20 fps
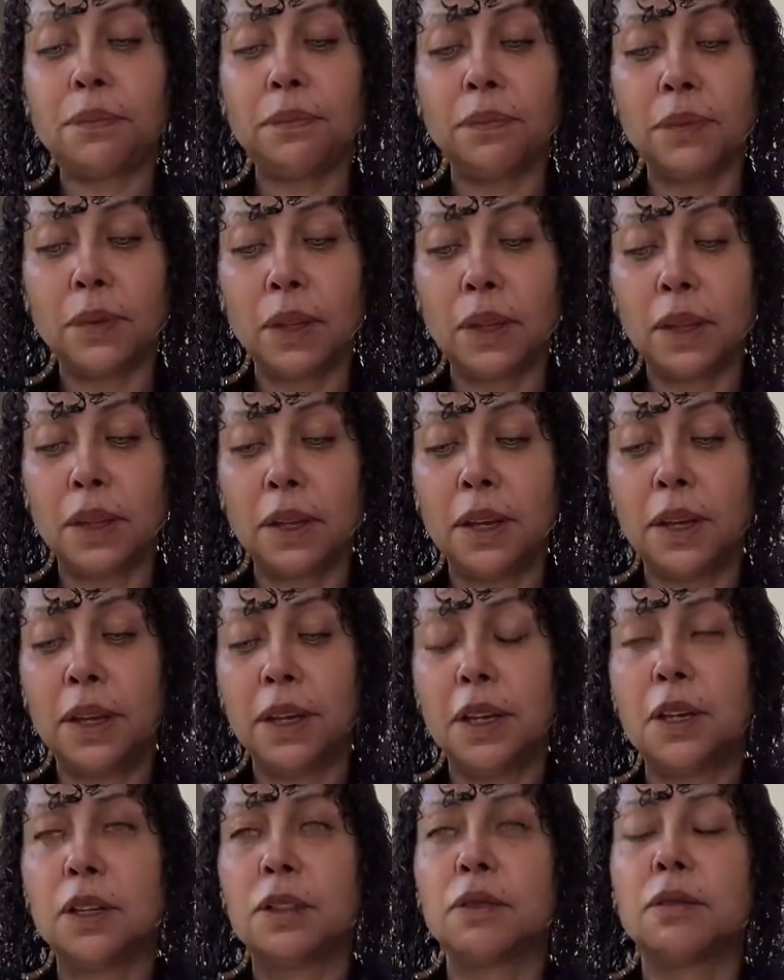
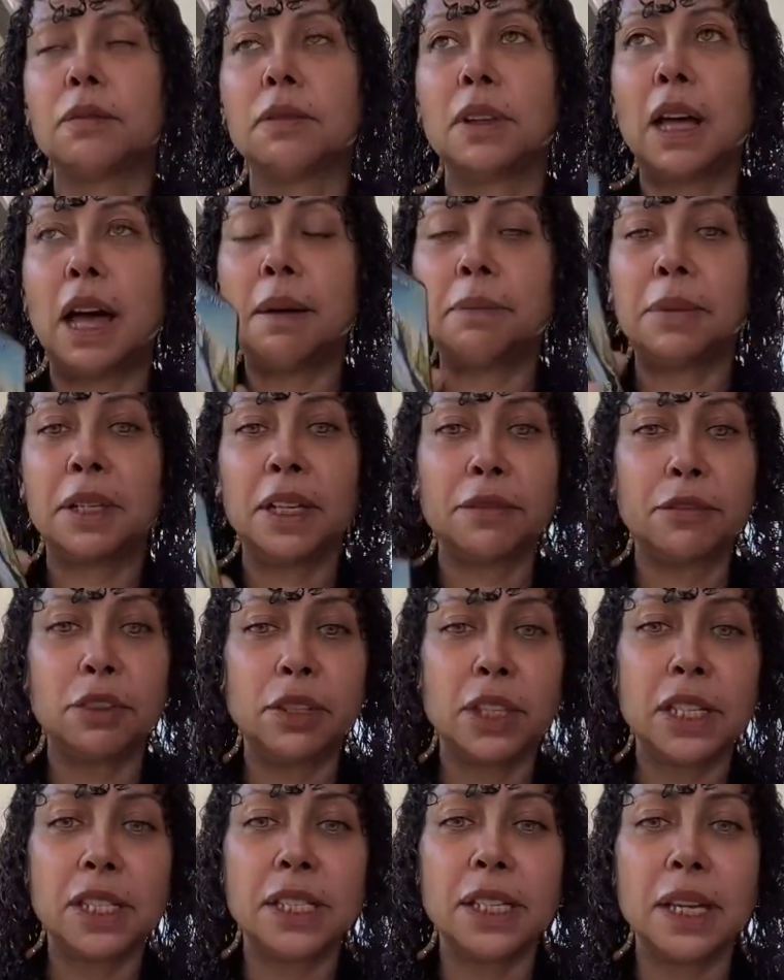I'm gonna give
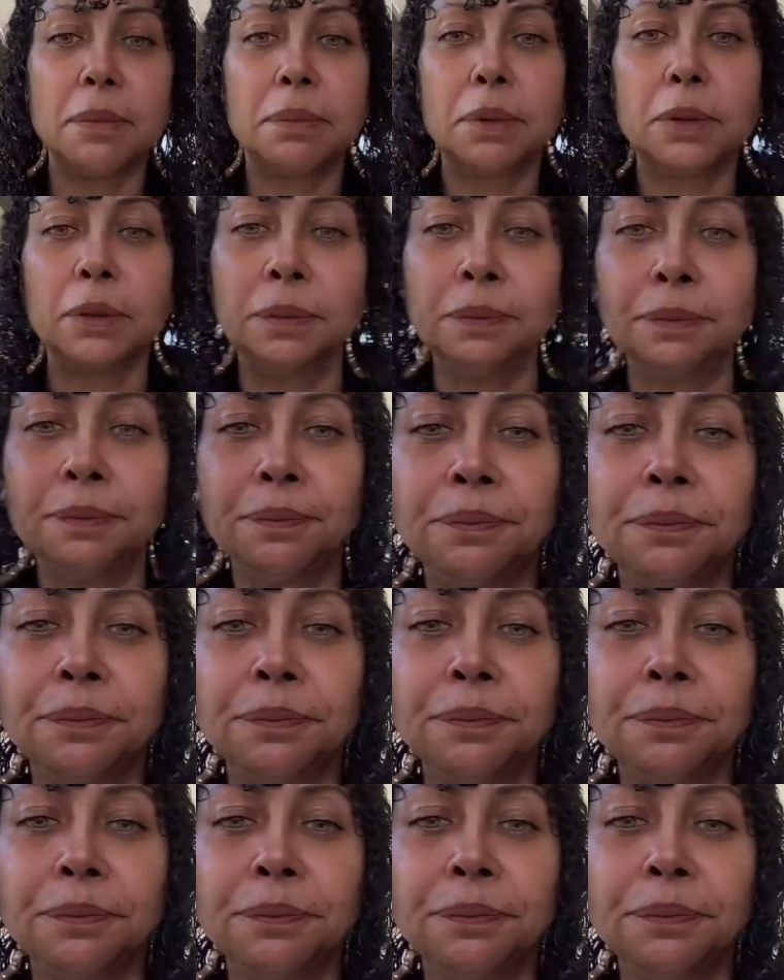you an example.